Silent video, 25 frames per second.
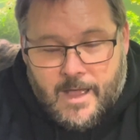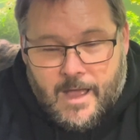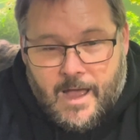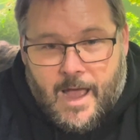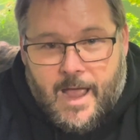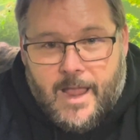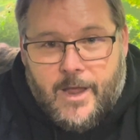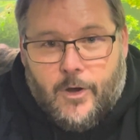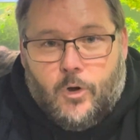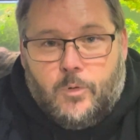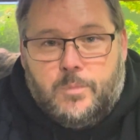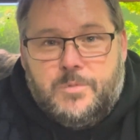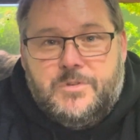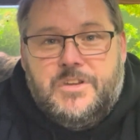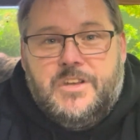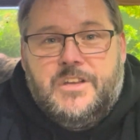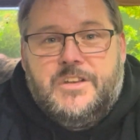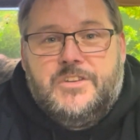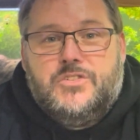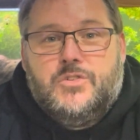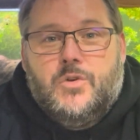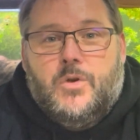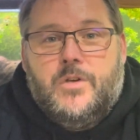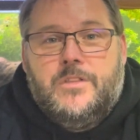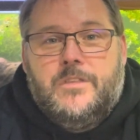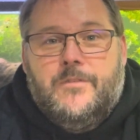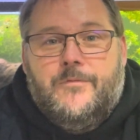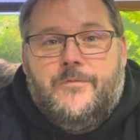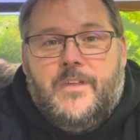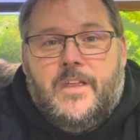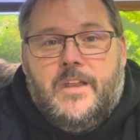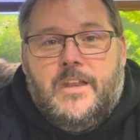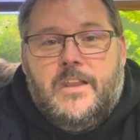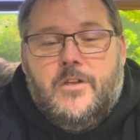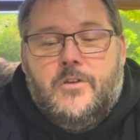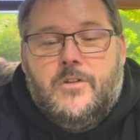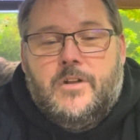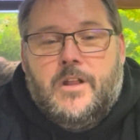I hope you enjoyed the
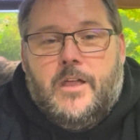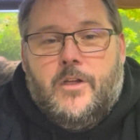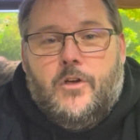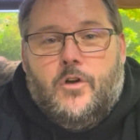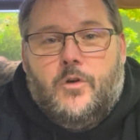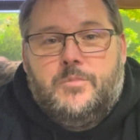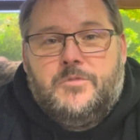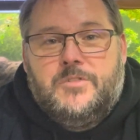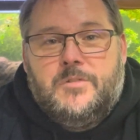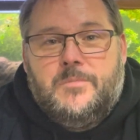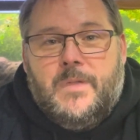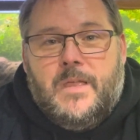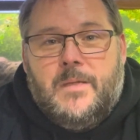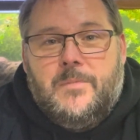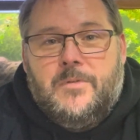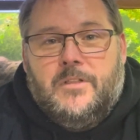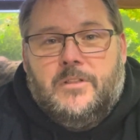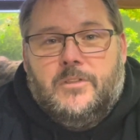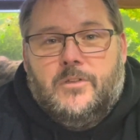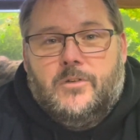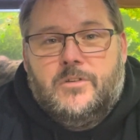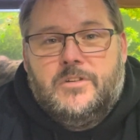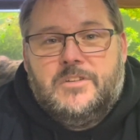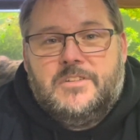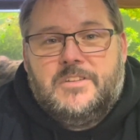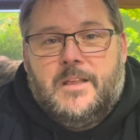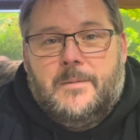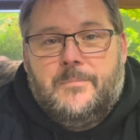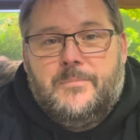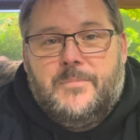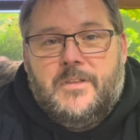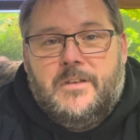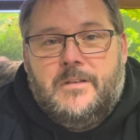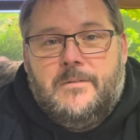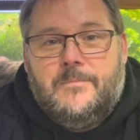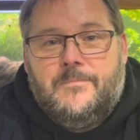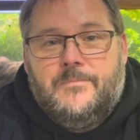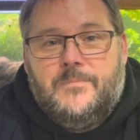video, and I hope you maybe learned
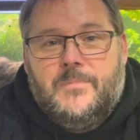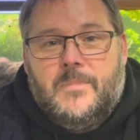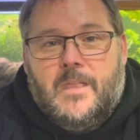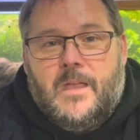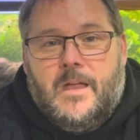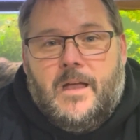something.